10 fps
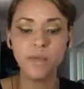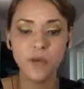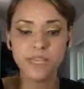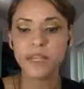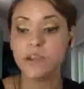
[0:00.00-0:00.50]
of the
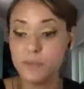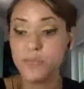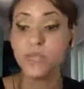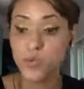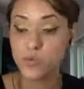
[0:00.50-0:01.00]
words that are
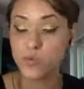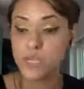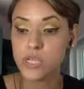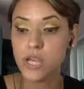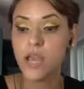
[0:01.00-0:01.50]
being
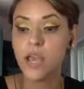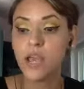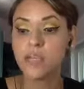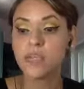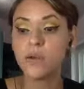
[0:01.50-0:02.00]
used.
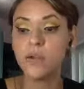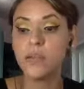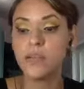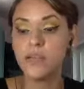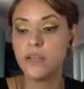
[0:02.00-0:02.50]
So
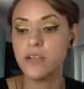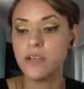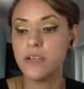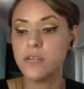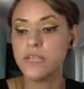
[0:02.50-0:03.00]
like
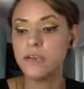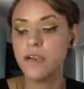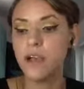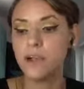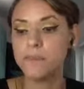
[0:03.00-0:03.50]

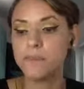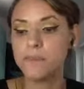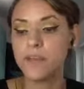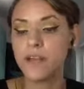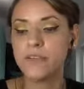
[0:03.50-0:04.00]
the
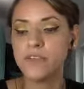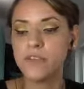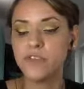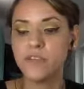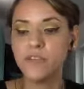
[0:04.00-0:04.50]

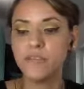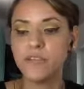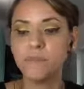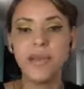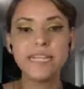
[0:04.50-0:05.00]
Constitution of
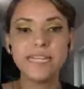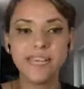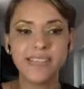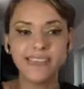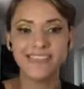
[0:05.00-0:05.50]

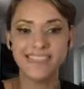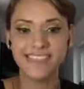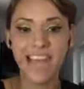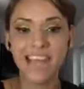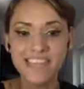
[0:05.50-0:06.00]
Independence, like
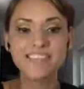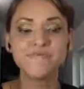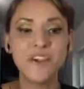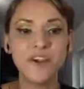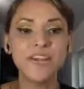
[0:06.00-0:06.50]
that
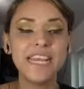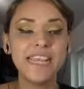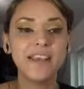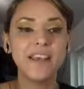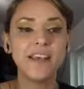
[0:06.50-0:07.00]
is
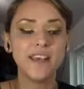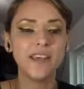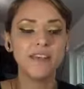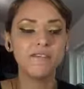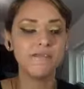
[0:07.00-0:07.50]
very,
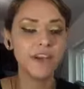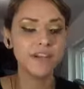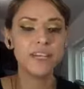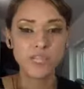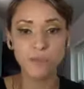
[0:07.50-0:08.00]

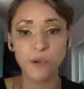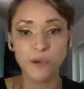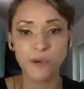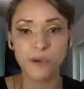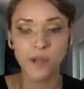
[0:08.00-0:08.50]
very
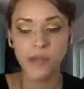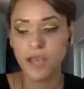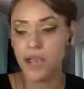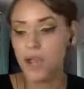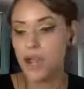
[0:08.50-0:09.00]
explorer.
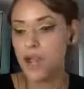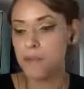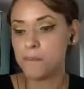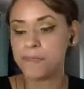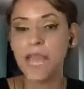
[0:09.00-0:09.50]

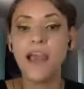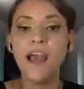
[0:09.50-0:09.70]
Um,